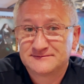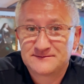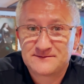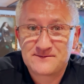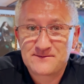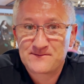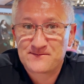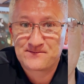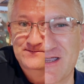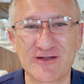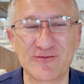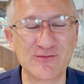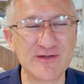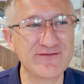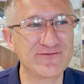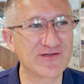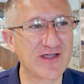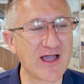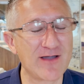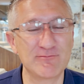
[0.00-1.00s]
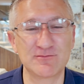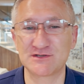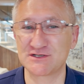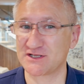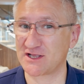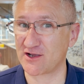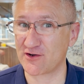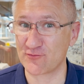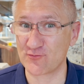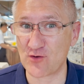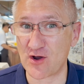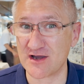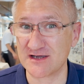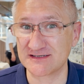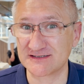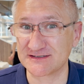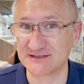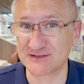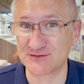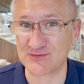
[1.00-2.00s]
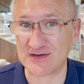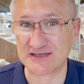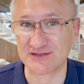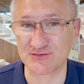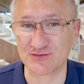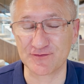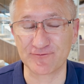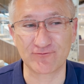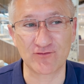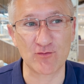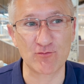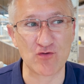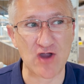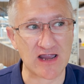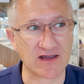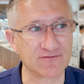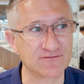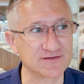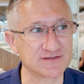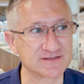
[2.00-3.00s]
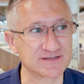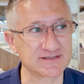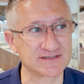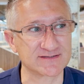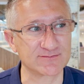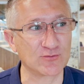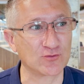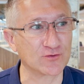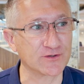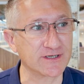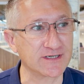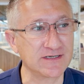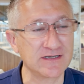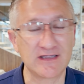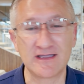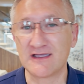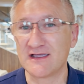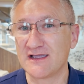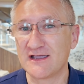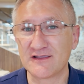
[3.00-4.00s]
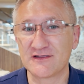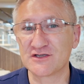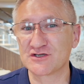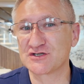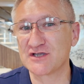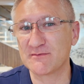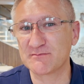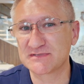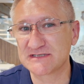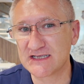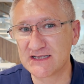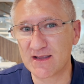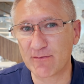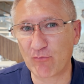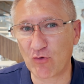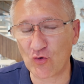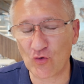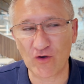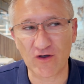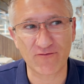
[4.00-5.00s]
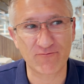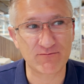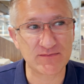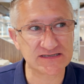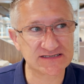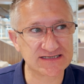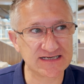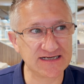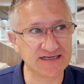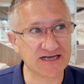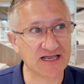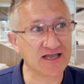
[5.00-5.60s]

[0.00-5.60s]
Morning, we've come to the Horizons restaurant for breakfast this morning. The ship's in the port of Messina.